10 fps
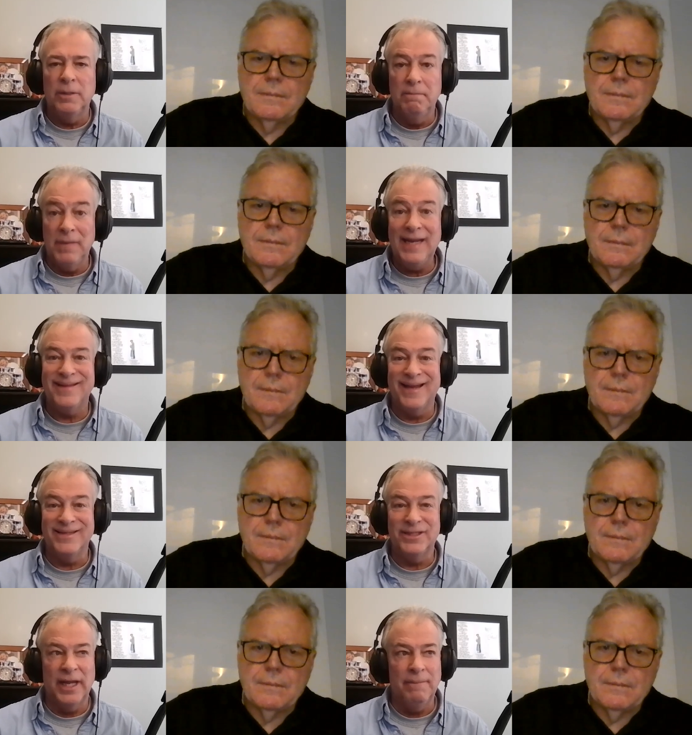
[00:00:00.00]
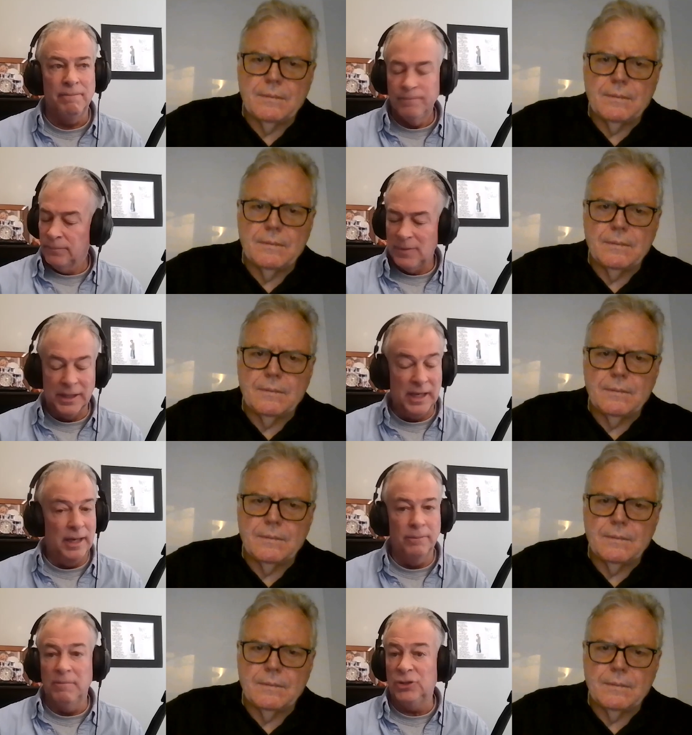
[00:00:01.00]
Speaker 1: to make that step,
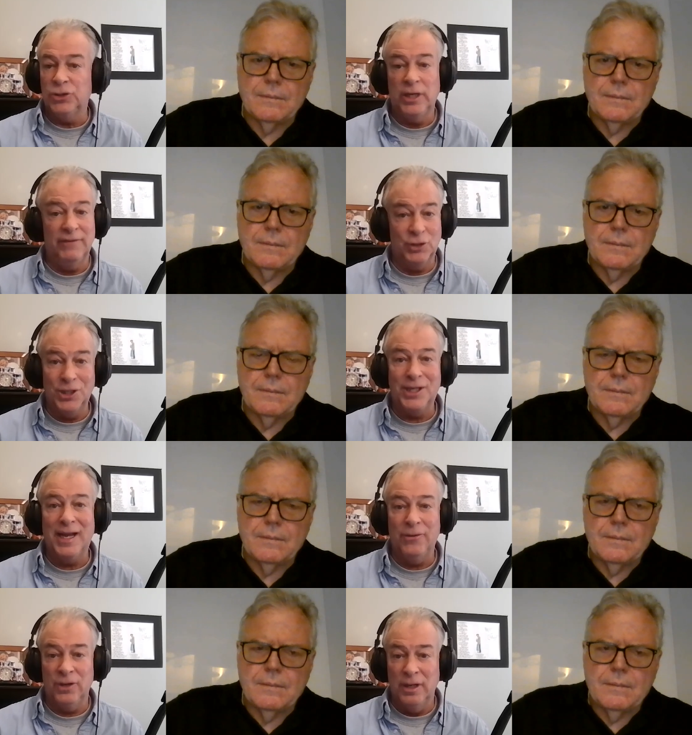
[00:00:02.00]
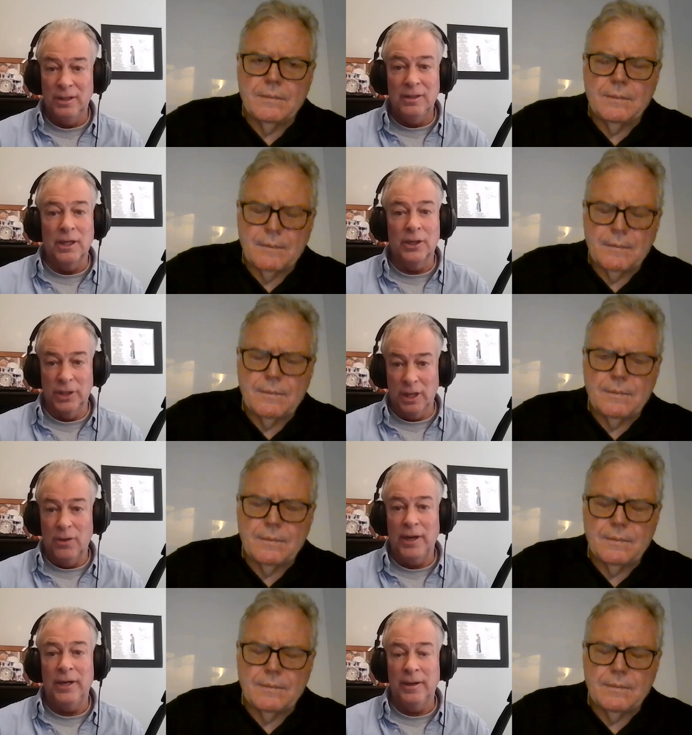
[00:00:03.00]
again, make sure you have a good accountant, a good
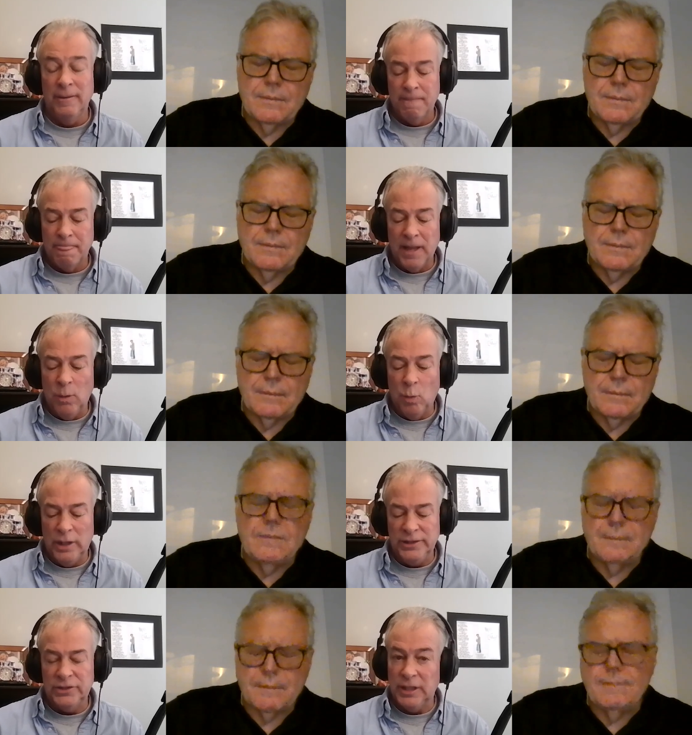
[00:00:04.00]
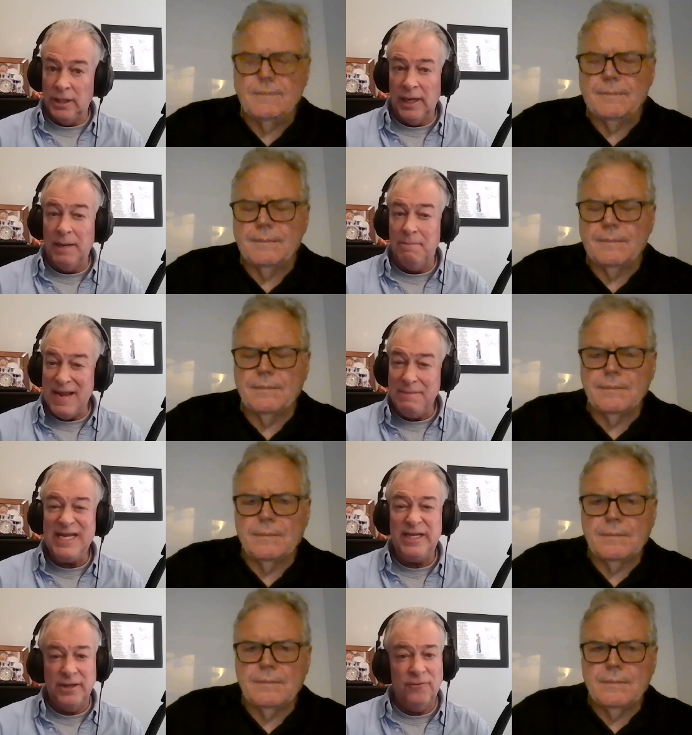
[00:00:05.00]
lawyer, and ones, and they may
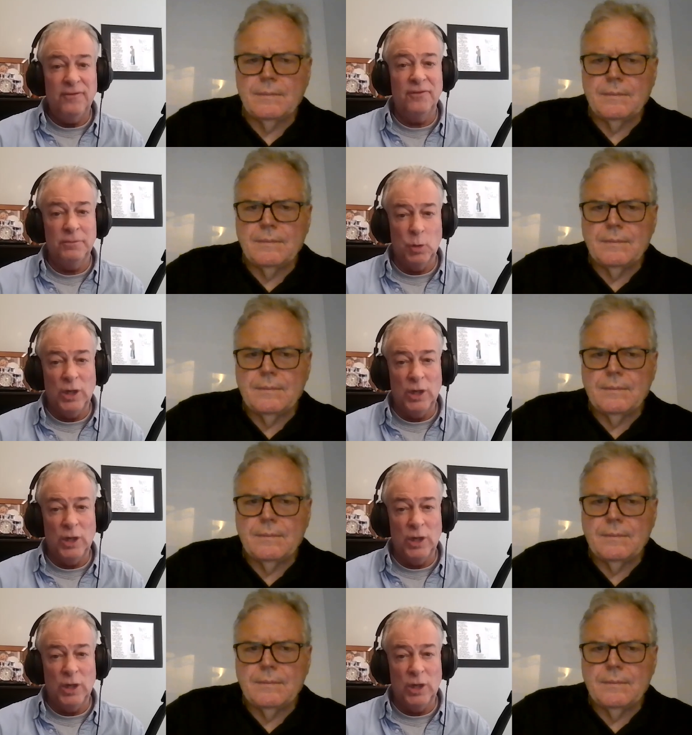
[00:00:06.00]
be different from the